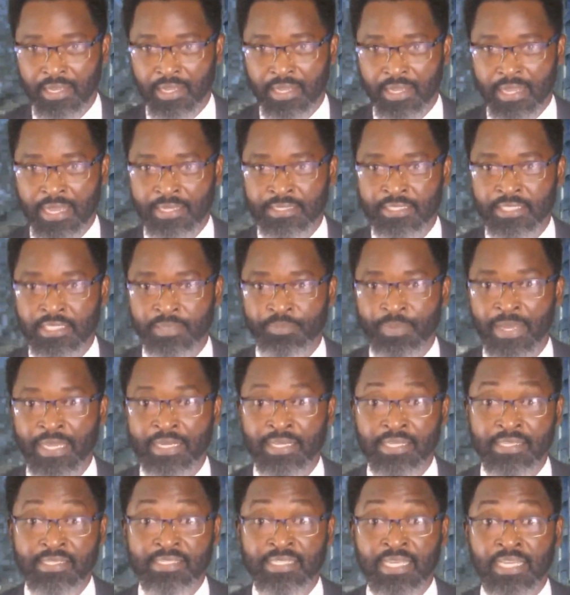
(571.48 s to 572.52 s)

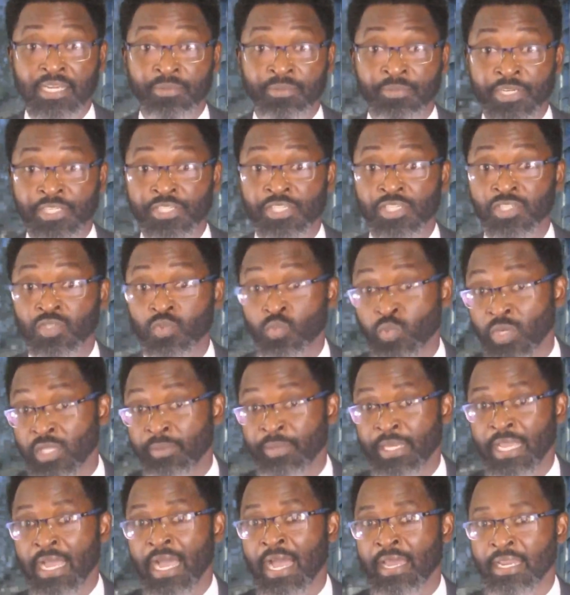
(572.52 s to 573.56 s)
Independence celebrations will
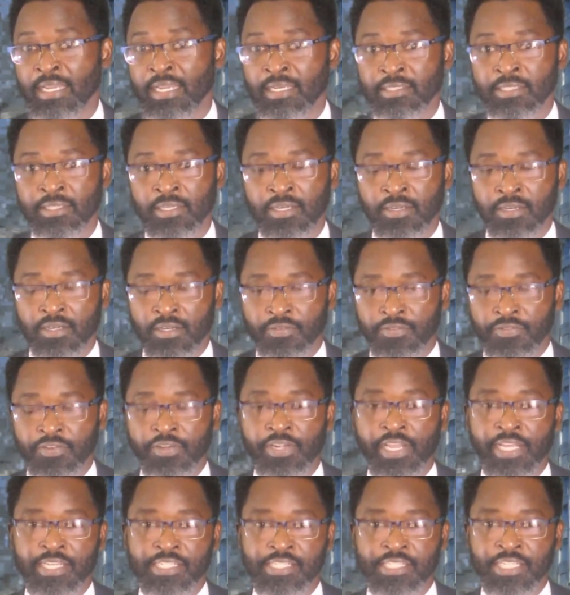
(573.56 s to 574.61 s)
be added for
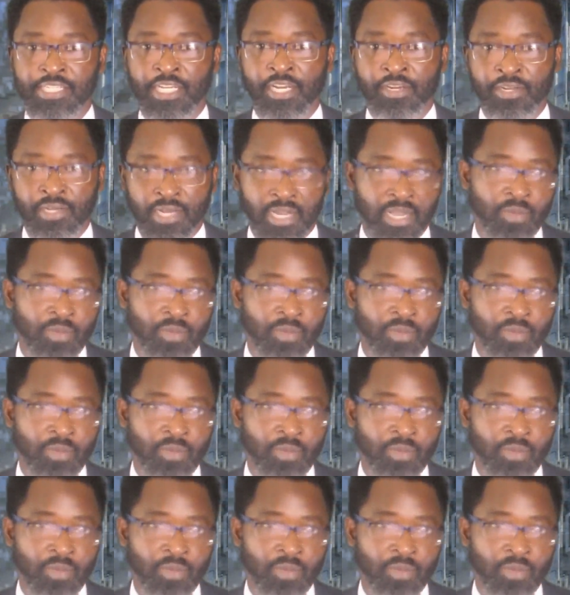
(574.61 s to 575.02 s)
next year.